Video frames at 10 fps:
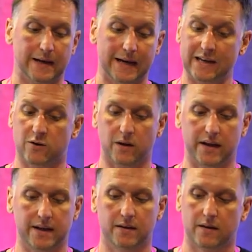And
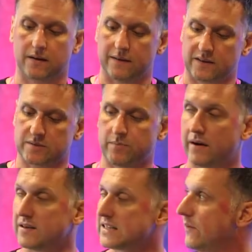equally,
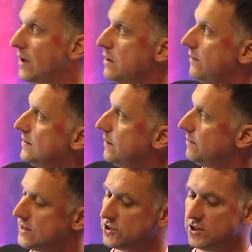despite us having a bit of a
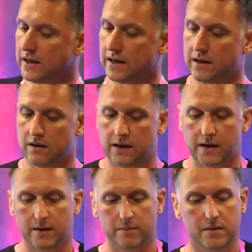dip this year,
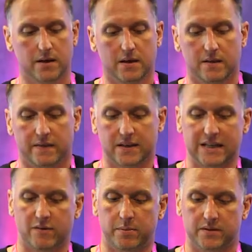there's
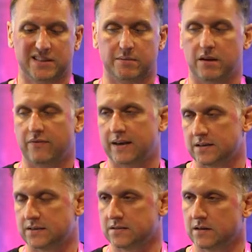never been so many
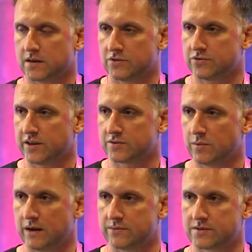vacancies in the country as
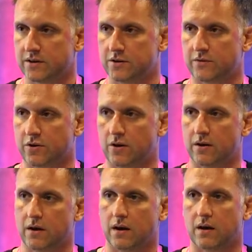well. So you've
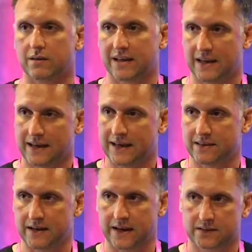got hardly any
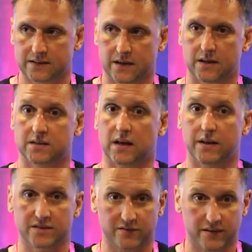candidates,
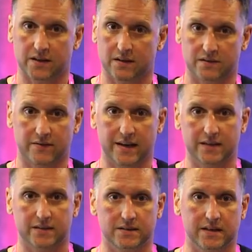tons of
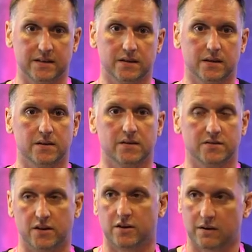vacancies.
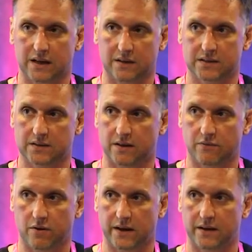So you've got to get this
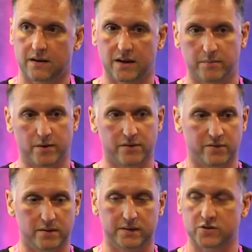stuff right, both
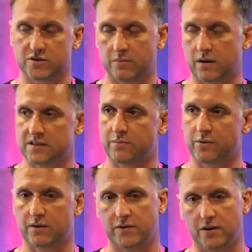from a digital marketing
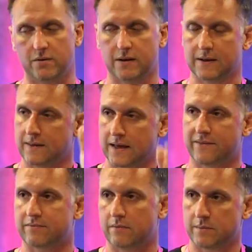point of view
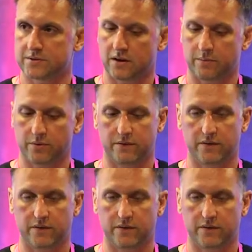and from a website point of